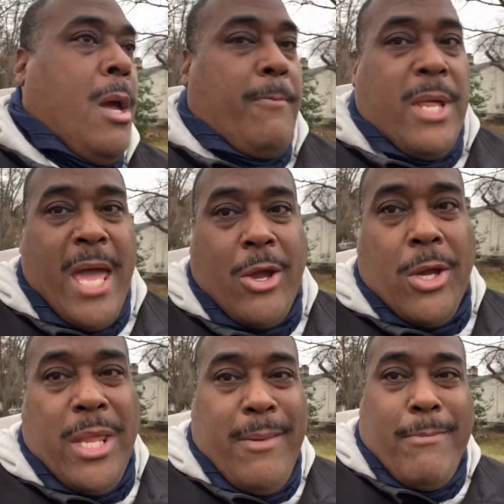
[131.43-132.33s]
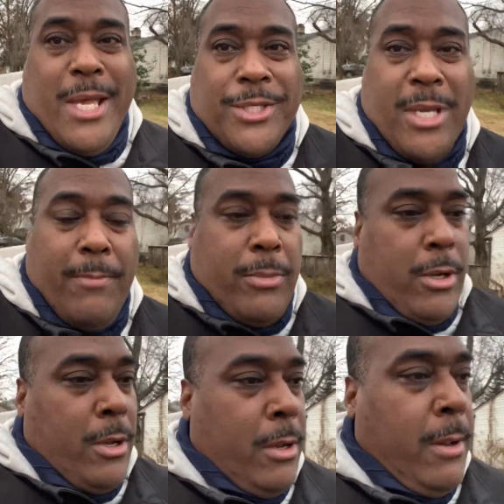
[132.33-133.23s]
But how could they mess up
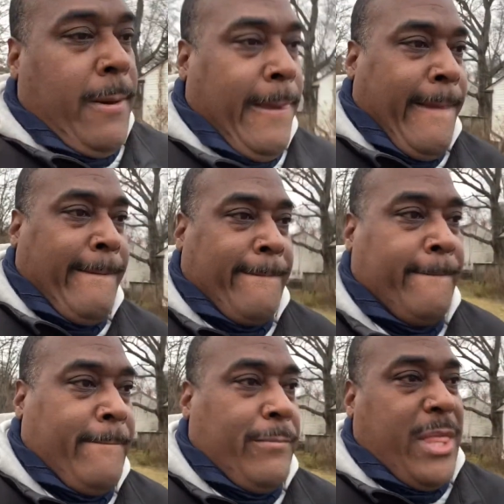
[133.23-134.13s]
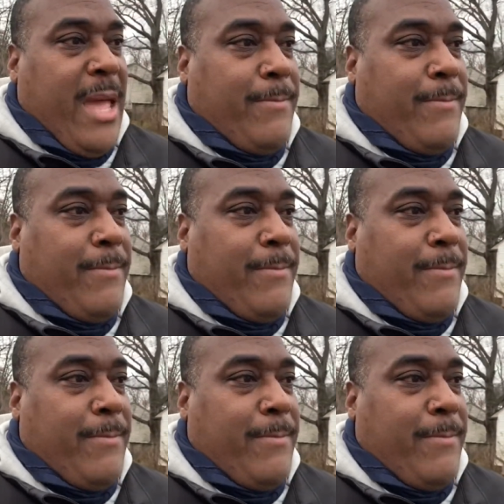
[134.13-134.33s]
that